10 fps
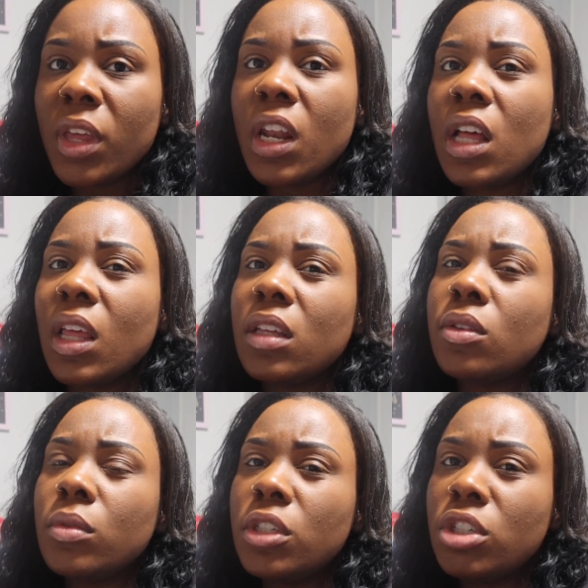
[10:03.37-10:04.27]
And I like
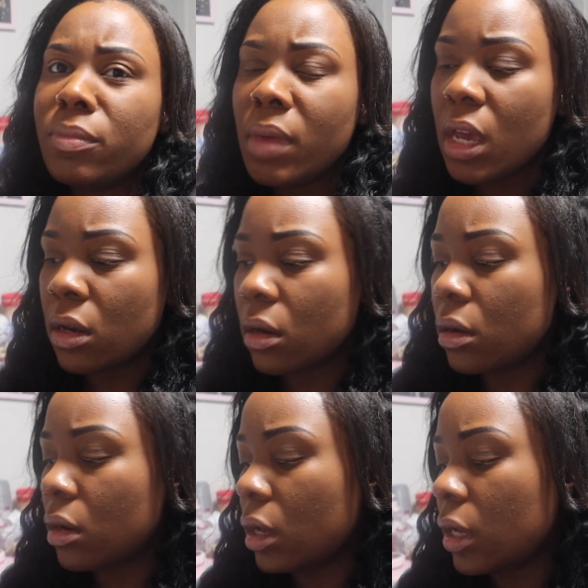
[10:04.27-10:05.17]
the way she made
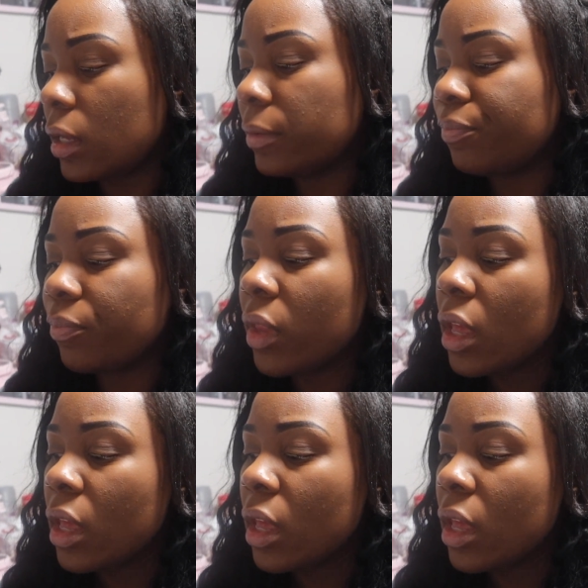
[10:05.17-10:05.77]
her, um,